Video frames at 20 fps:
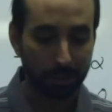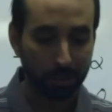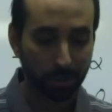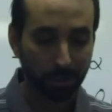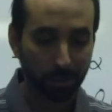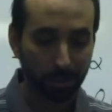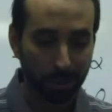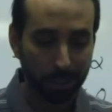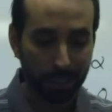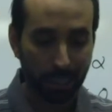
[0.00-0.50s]
So
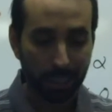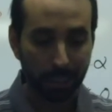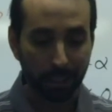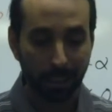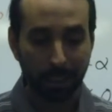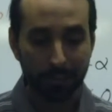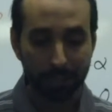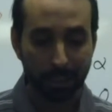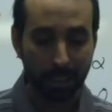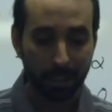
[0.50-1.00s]
look at that
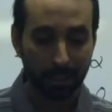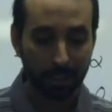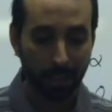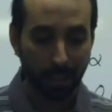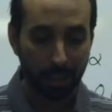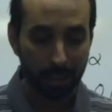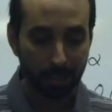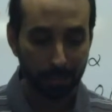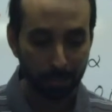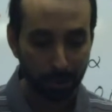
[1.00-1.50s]
left-hand
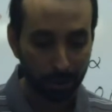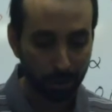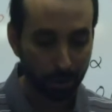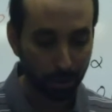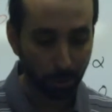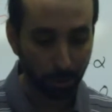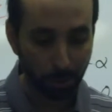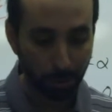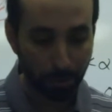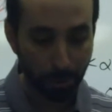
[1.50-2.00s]
column, look
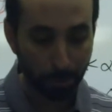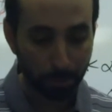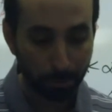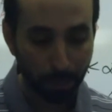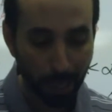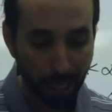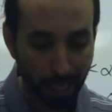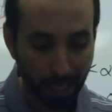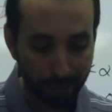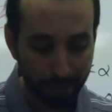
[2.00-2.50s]
toward the
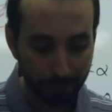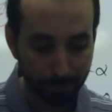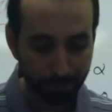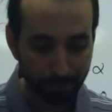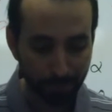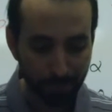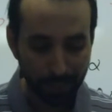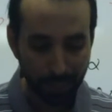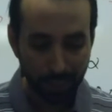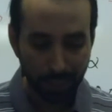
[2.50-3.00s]
bottom,
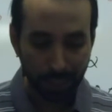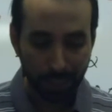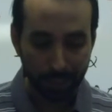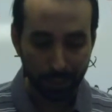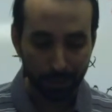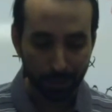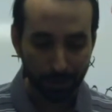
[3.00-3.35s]
and you'll